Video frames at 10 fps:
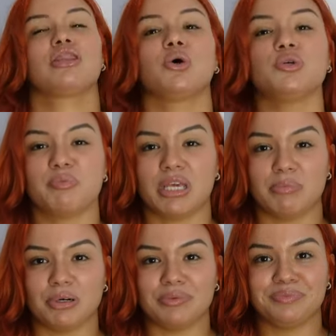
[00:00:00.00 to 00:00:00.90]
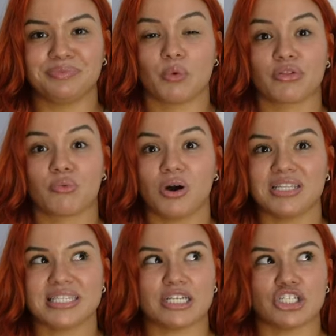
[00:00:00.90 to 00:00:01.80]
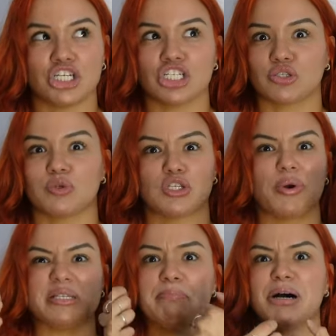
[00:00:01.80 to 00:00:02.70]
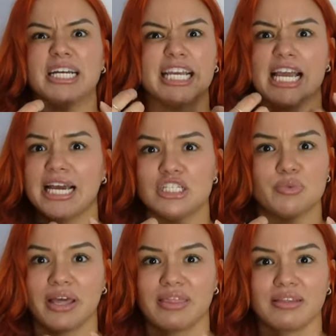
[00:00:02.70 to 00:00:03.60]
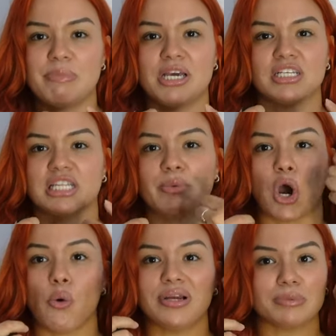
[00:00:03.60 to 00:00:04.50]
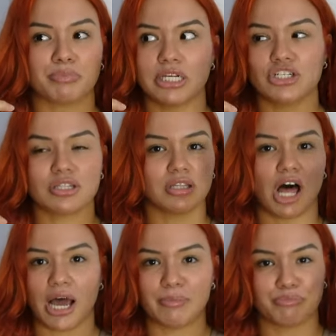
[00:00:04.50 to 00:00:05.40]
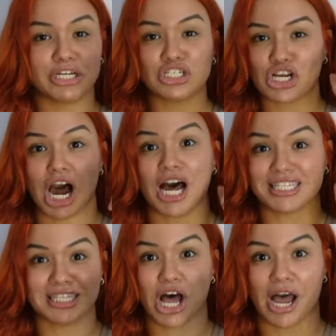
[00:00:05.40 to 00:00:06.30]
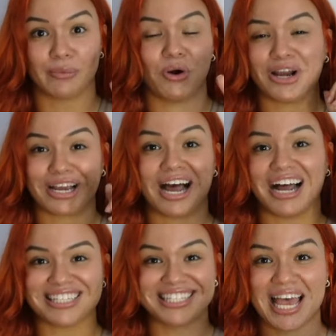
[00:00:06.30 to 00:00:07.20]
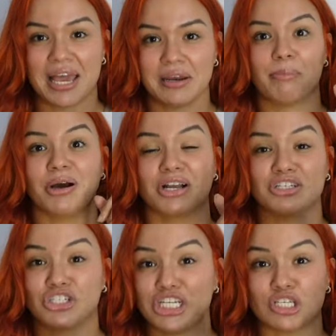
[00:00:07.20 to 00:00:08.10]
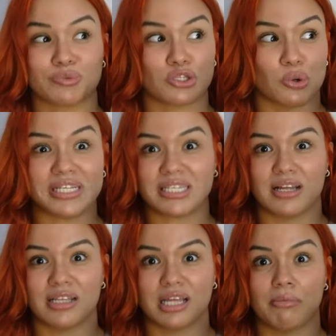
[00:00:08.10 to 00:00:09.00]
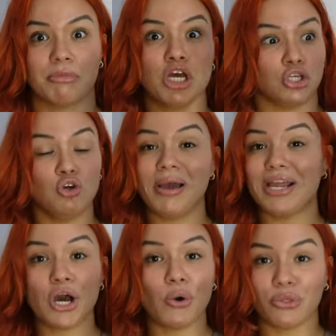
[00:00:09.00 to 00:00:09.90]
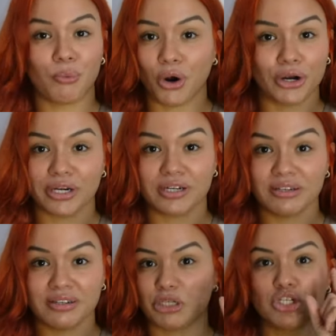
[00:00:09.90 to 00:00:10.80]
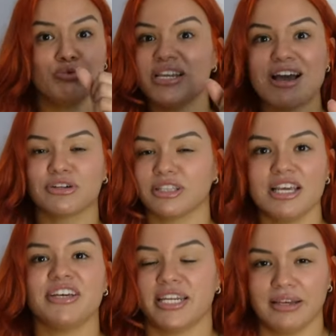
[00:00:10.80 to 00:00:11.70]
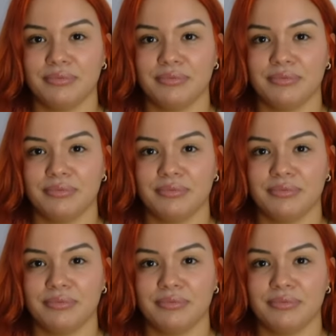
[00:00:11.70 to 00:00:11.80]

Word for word: Those people were the ones that Jesus was always butting heads with because they would always preach the law and preach God's law and what God said. But Jesus was always telling them, You may know the word, but you never live in it.